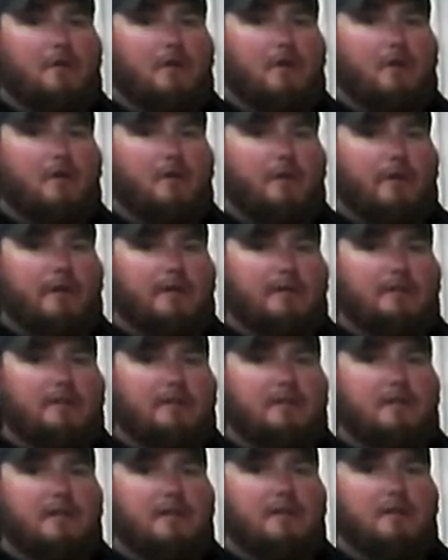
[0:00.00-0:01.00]

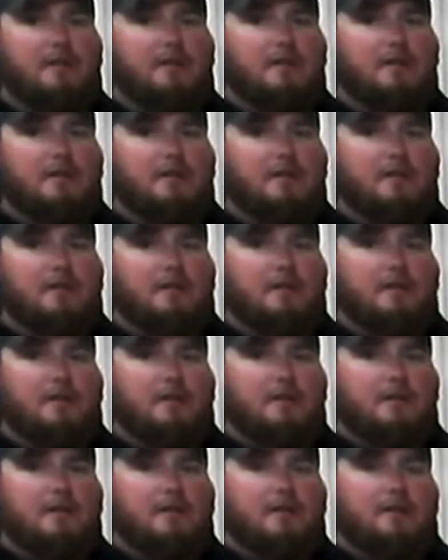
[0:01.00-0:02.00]
always
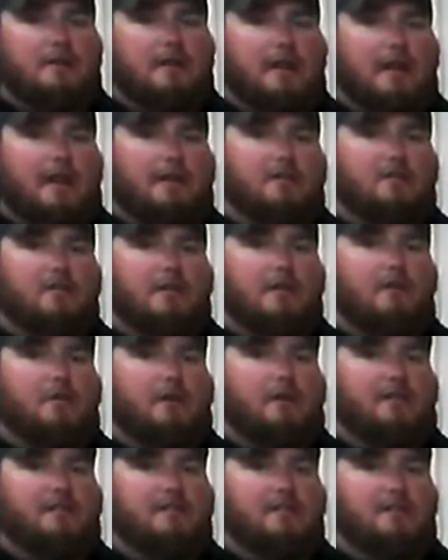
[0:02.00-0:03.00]
answering
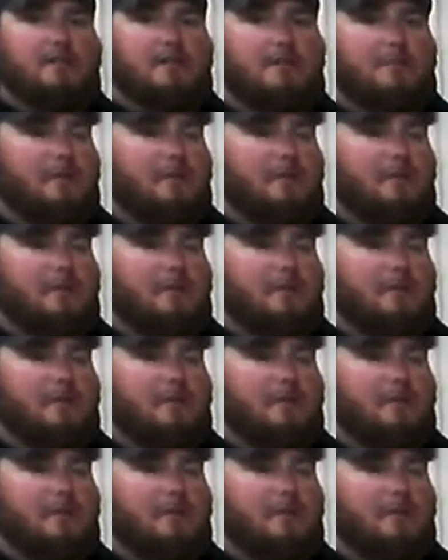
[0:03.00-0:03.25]
questions on